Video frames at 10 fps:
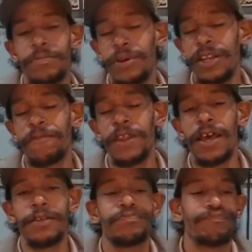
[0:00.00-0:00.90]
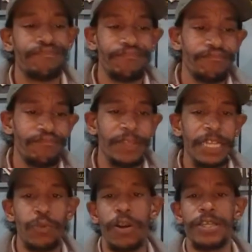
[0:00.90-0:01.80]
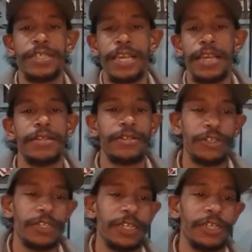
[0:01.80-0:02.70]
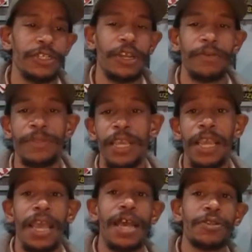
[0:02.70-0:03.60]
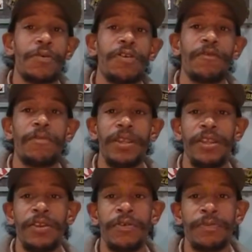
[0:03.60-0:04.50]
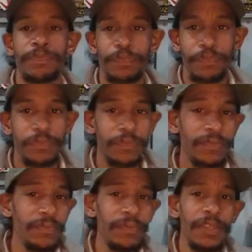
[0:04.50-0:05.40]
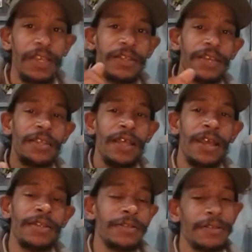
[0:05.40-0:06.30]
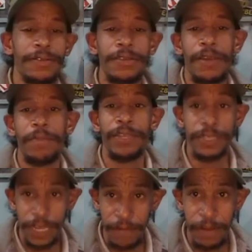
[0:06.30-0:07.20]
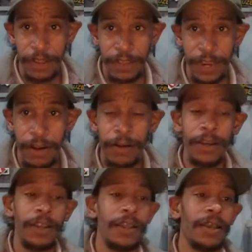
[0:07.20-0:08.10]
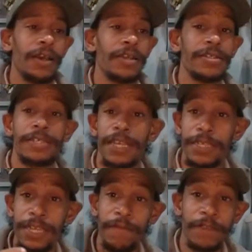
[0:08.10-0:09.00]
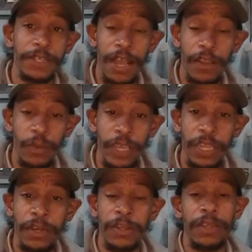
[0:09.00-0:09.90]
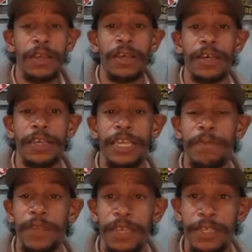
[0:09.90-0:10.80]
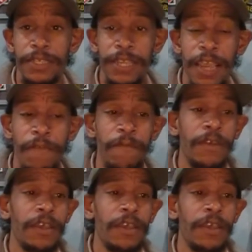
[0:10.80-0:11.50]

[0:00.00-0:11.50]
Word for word: But if not, that's where I stand, just to let you know. As always, from me to you, tight lines, be safe out there. Stay safe this Halloween, keep the kids safe,